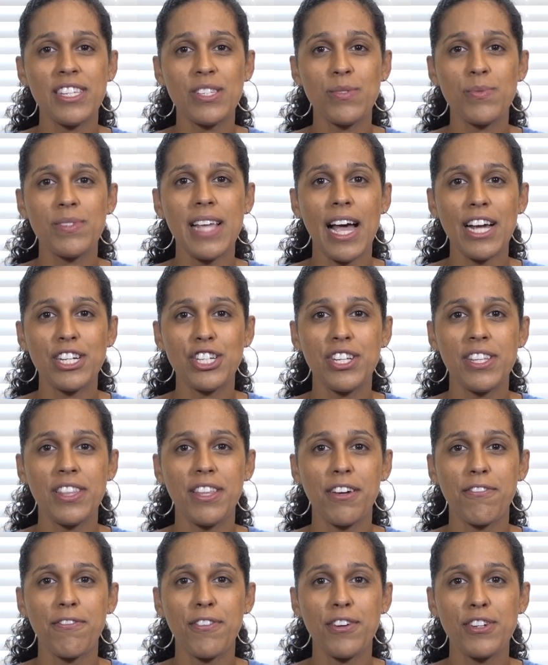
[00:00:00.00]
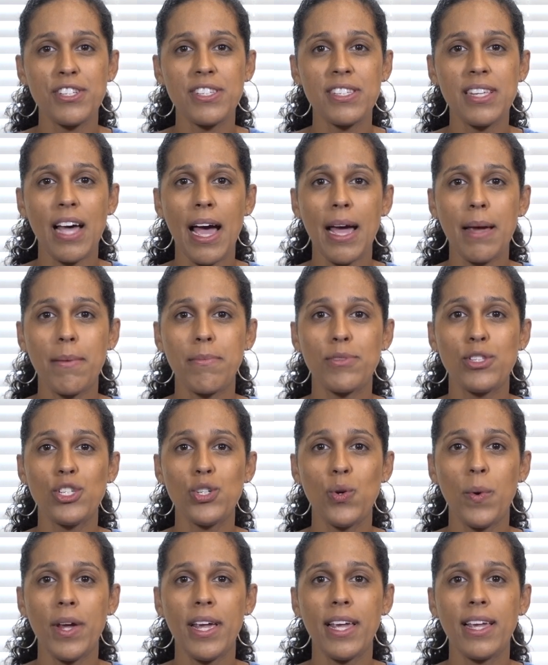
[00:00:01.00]
This was actually their first time
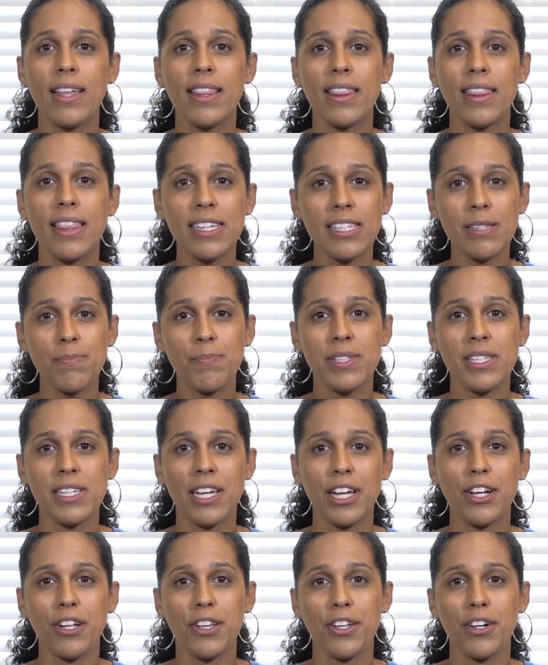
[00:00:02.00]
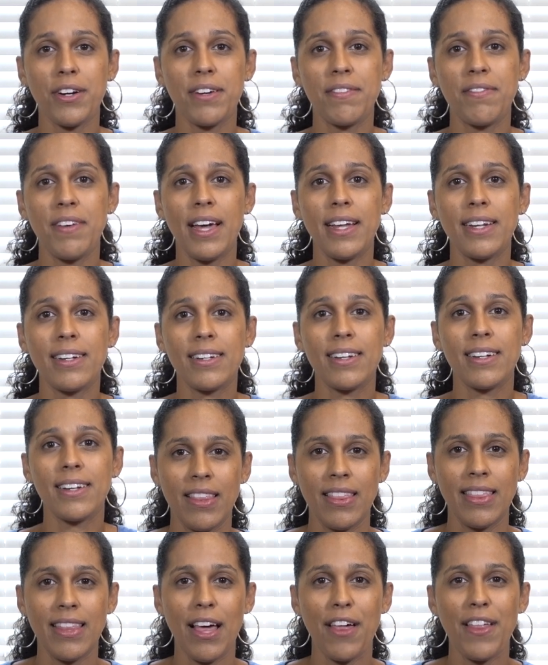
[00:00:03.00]
doing this particular event.
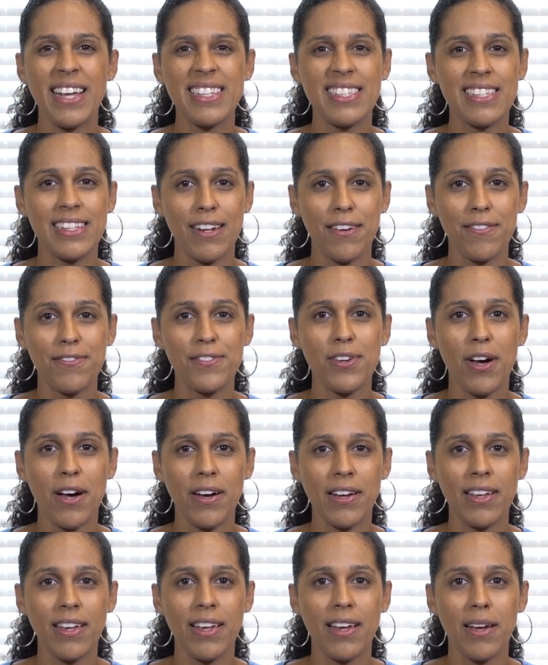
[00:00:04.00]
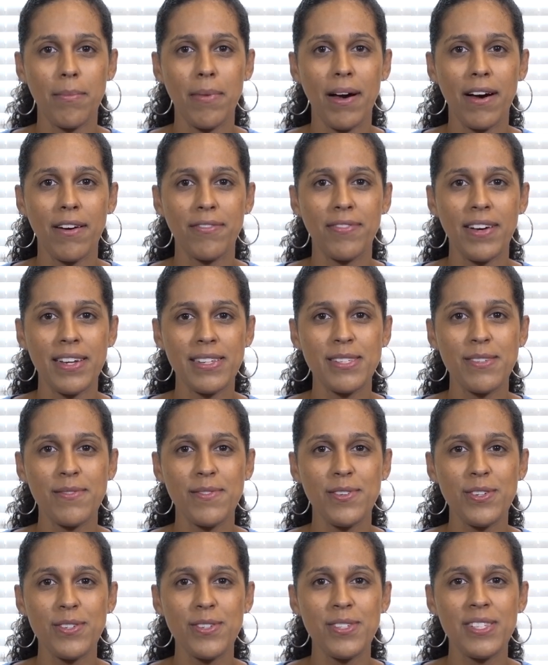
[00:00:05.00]
Now that's enough talking about
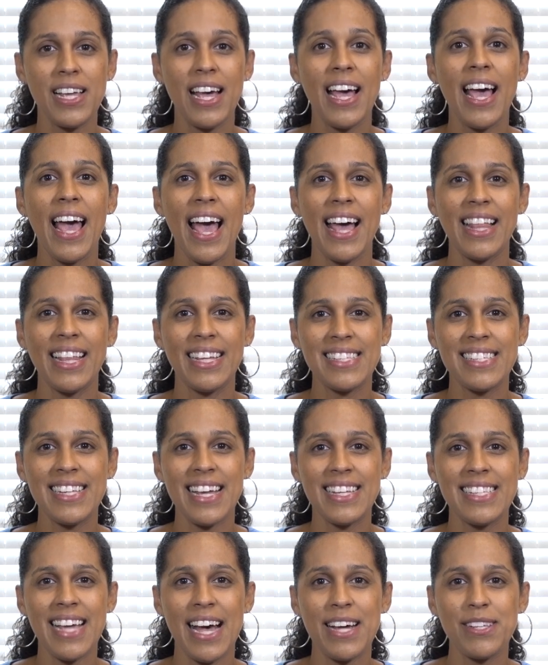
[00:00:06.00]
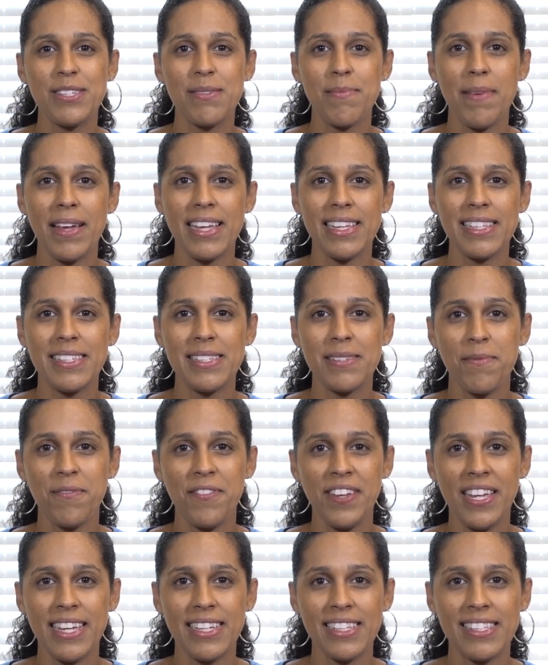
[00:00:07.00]
festivals, and let's get down to making
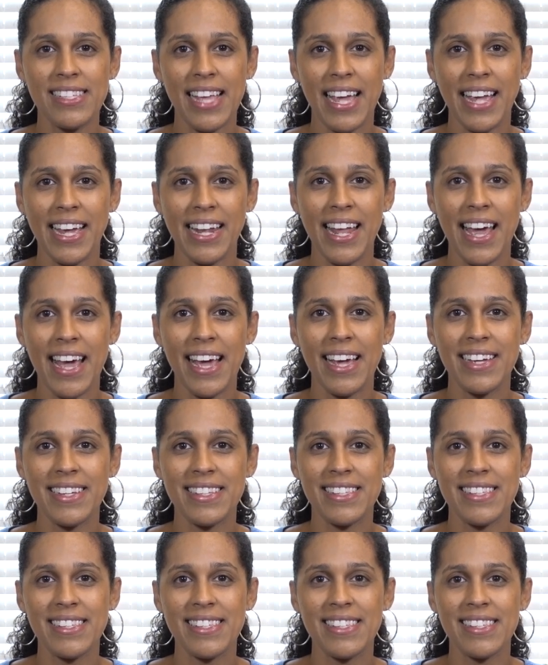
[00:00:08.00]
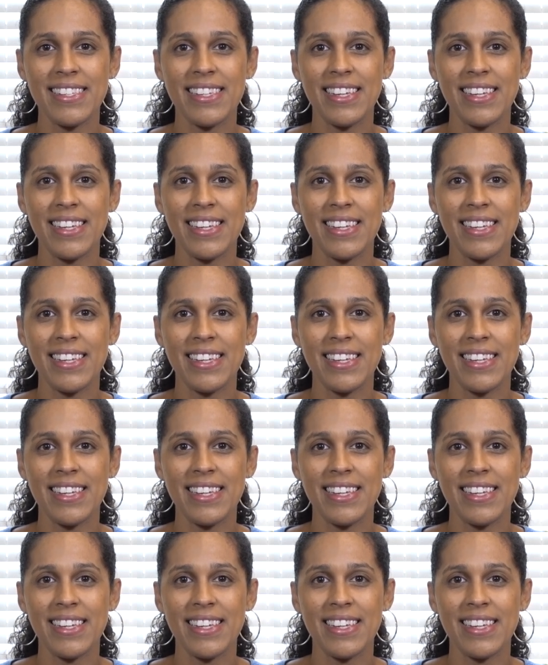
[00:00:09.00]
some vegan steak and eggs.